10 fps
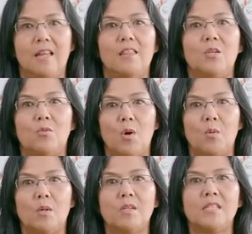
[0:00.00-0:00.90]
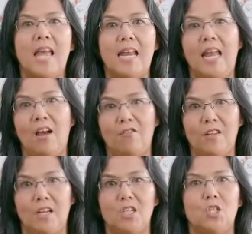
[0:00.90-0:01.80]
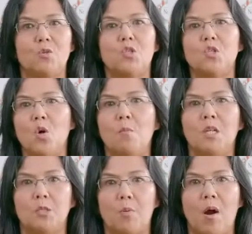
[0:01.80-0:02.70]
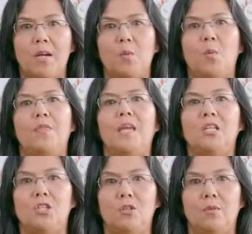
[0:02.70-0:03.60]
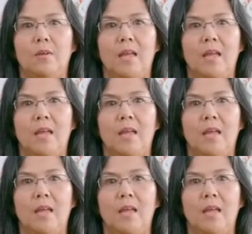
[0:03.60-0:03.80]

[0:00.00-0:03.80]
The growers and Hefna show so much pride in what they do,